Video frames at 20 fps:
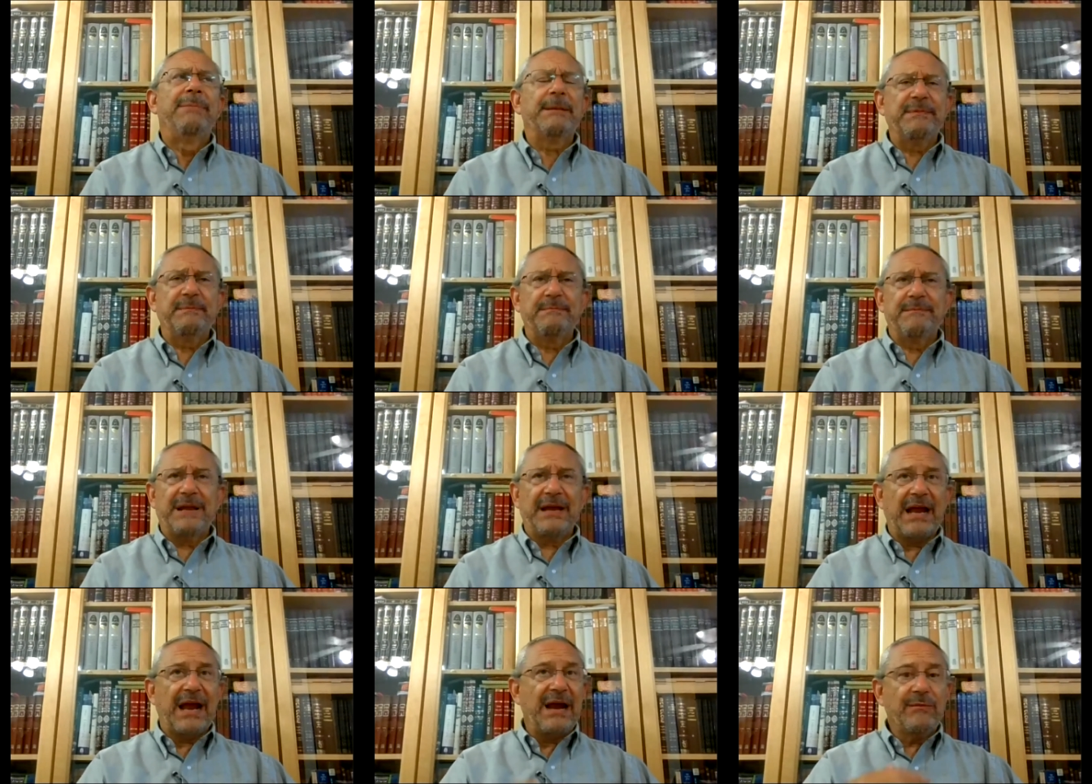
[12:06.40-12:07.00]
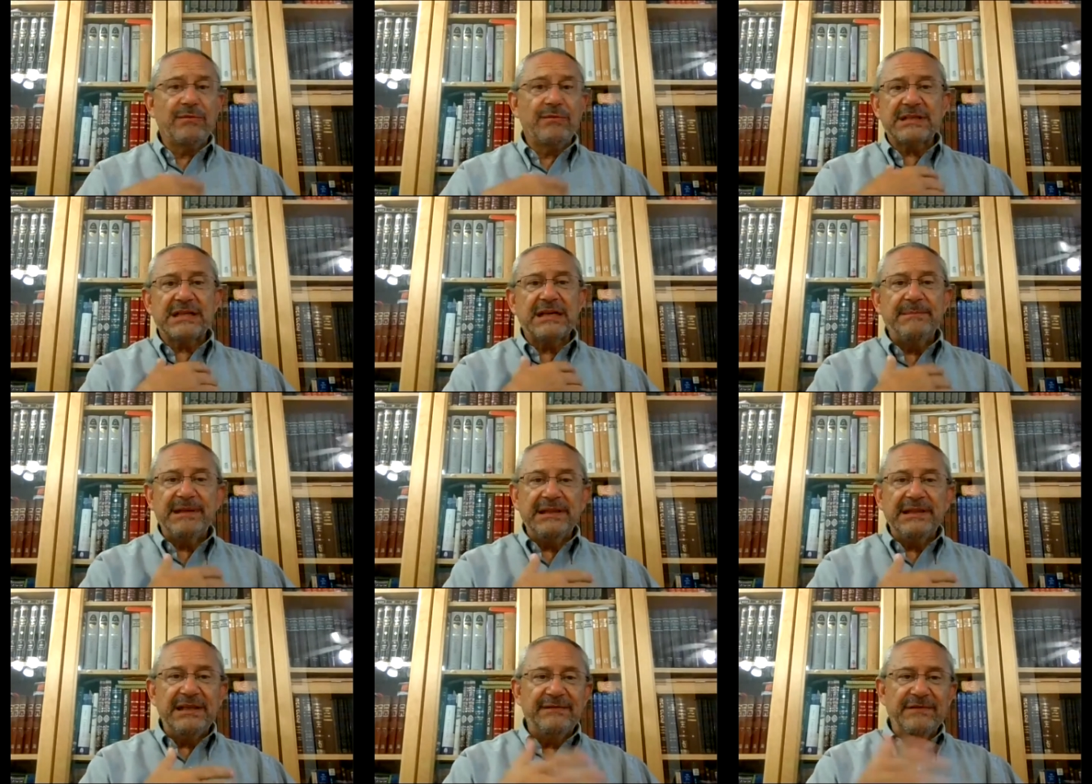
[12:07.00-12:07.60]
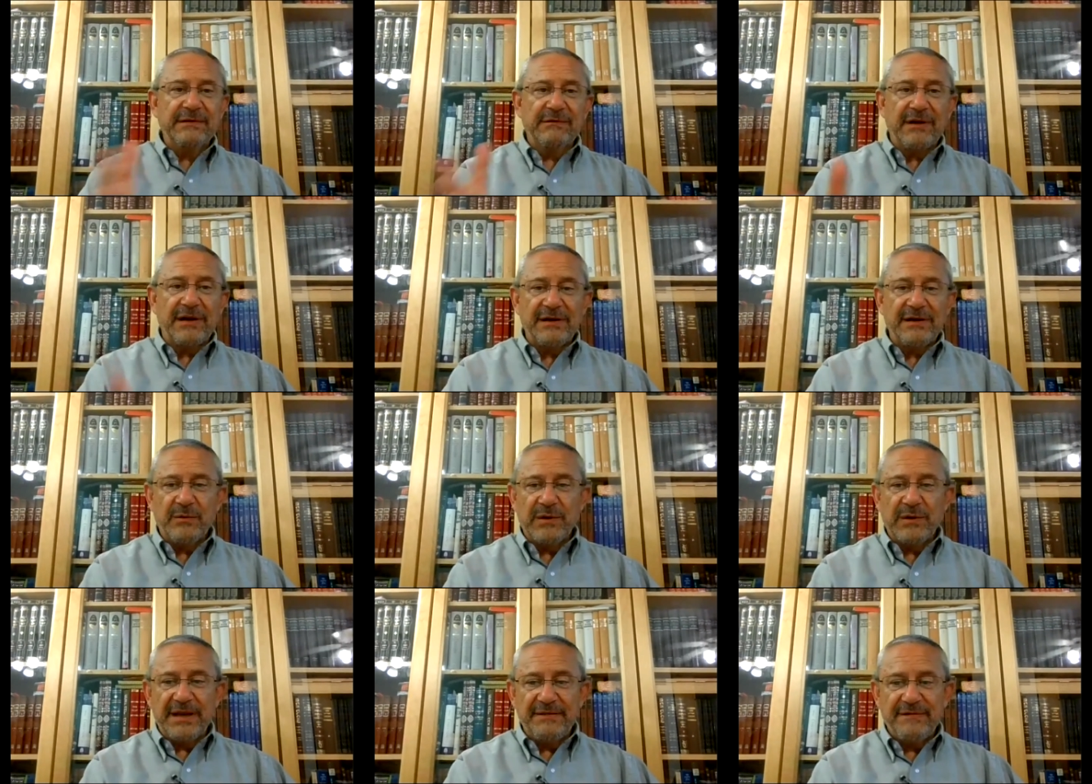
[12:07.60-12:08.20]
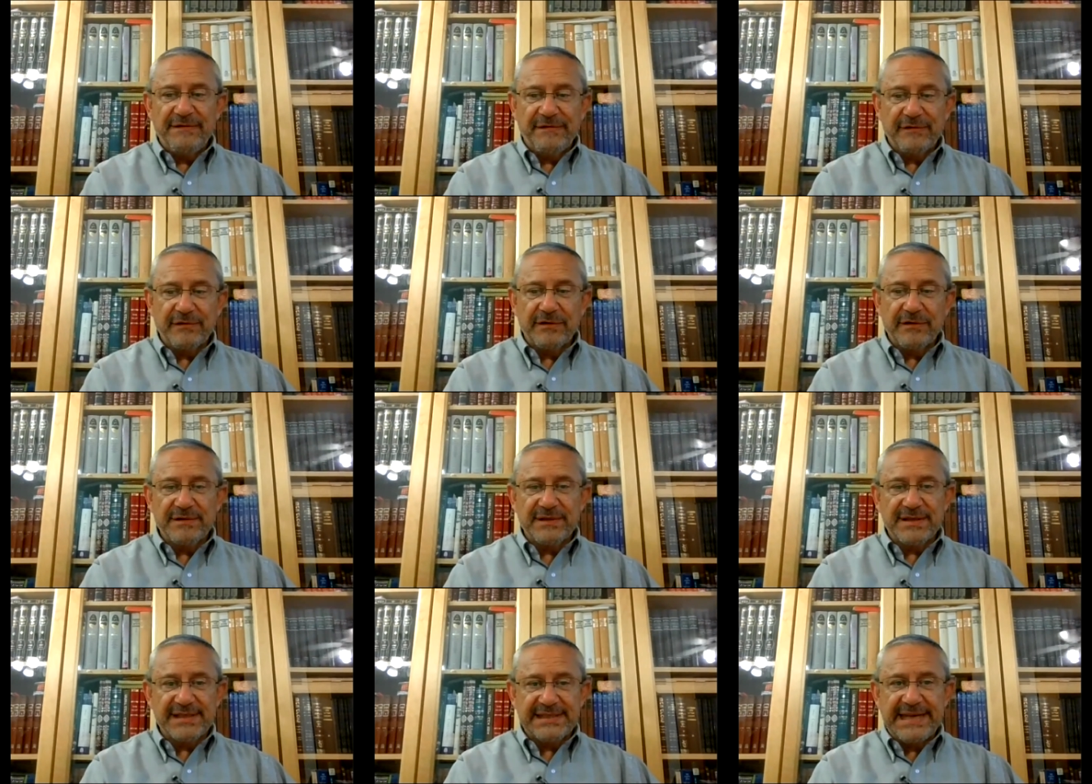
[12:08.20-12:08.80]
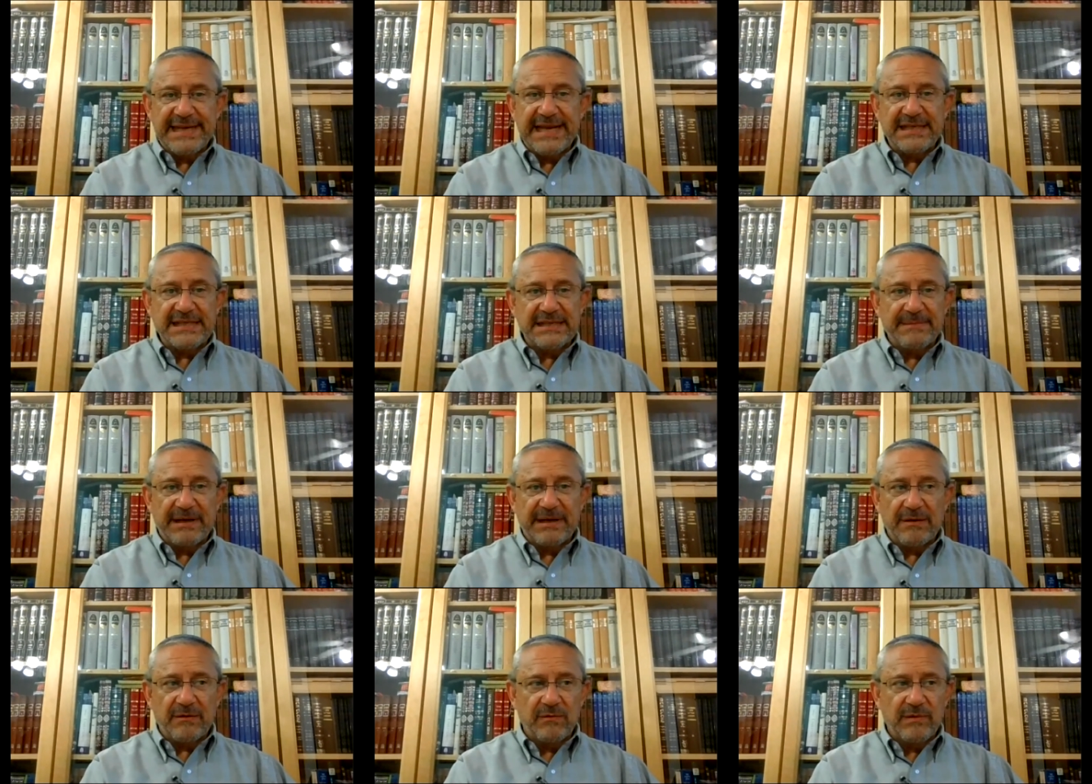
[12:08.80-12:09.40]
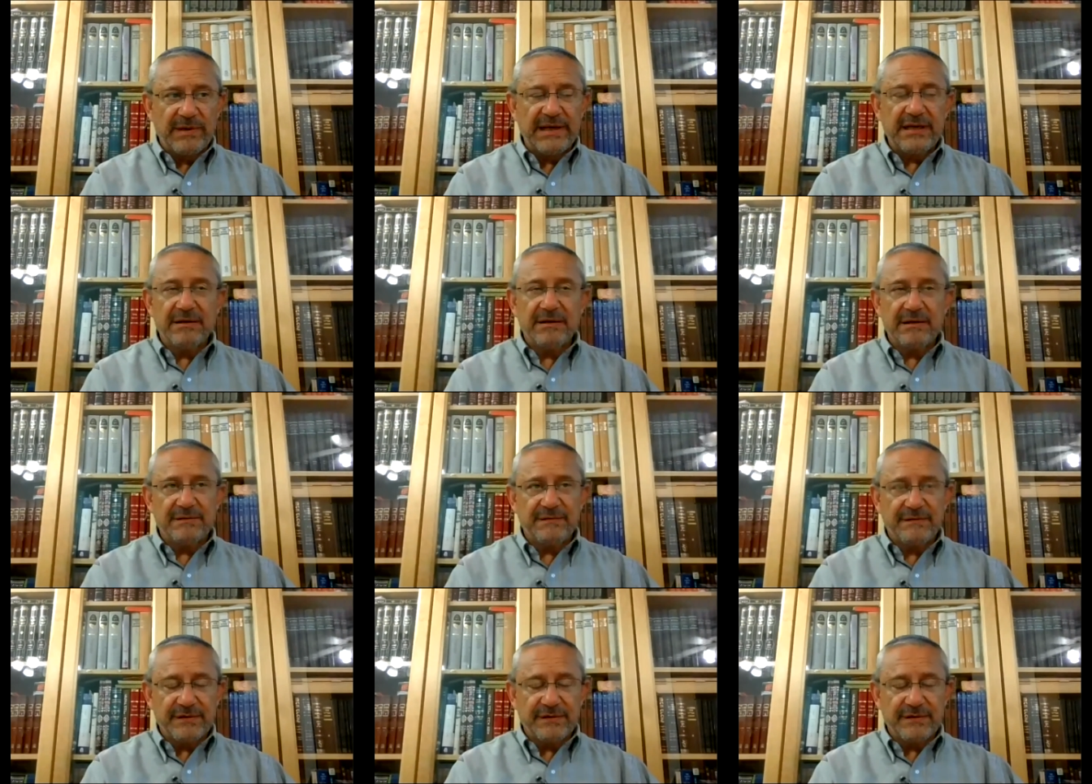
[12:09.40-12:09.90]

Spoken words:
But I was going to be leaving right away for the States, about a week,